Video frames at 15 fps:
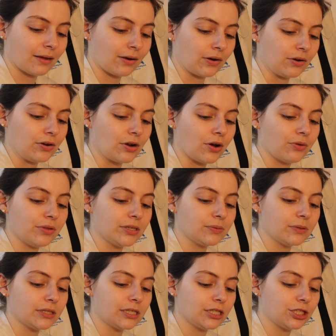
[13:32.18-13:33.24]
No, this
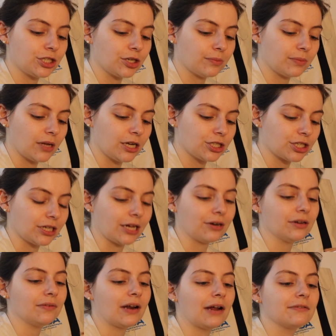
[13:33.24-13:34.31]
was the sheer blush, and I
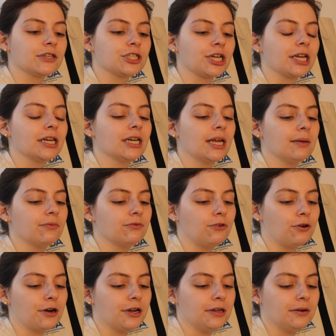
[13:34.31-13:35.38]
don't even have a shade name
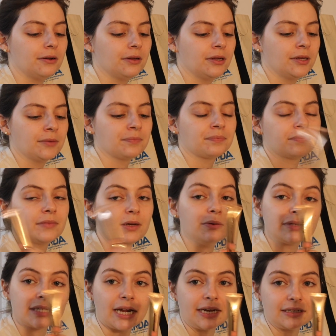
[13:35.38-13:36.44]
for it. It
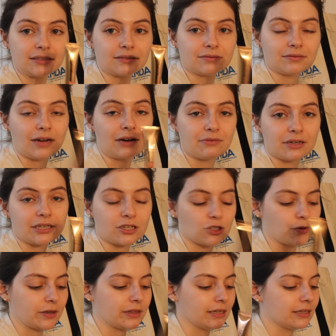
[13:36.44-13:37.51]
was nice. I really
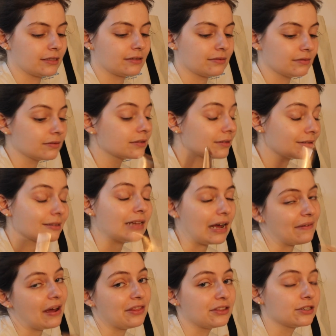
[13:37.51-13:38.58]
enjoyed this.
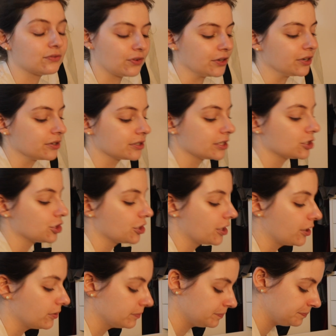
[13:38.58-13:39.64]
I've had this for years. This should
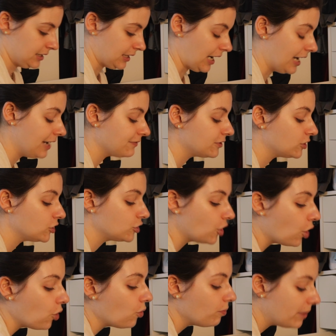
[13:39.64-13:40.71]
go. I have
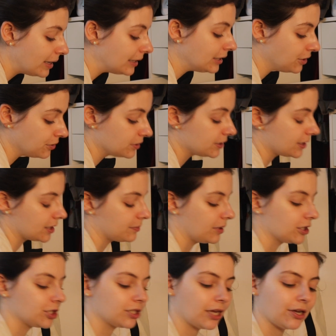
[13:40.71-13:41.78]
so many Nude Sticks
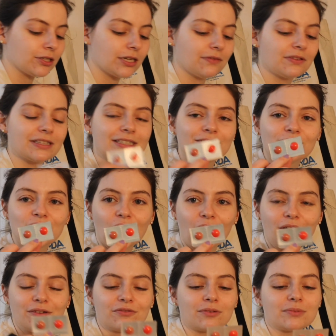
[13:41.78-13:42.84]
blushes. I also have this little
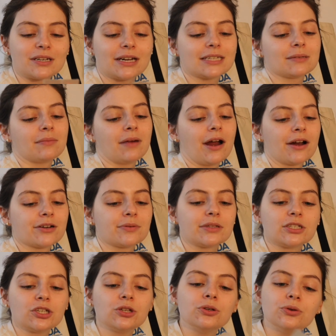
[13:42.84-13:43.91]
carton from Danessa Myricks with
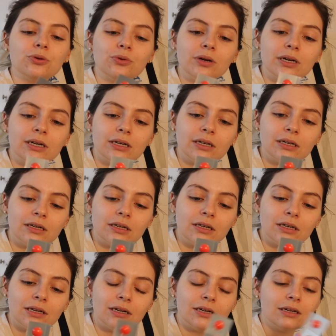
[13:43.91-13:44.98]
2
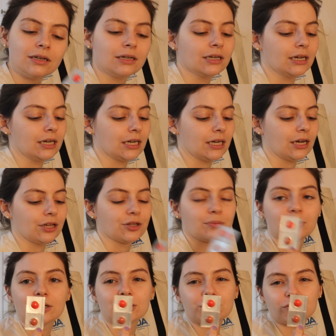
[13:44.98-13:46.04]
other
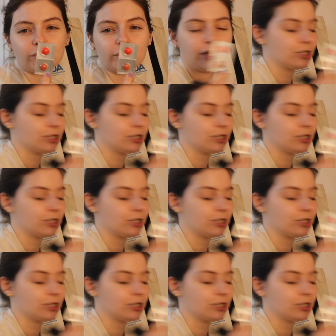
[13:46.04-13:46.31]
blushes for me to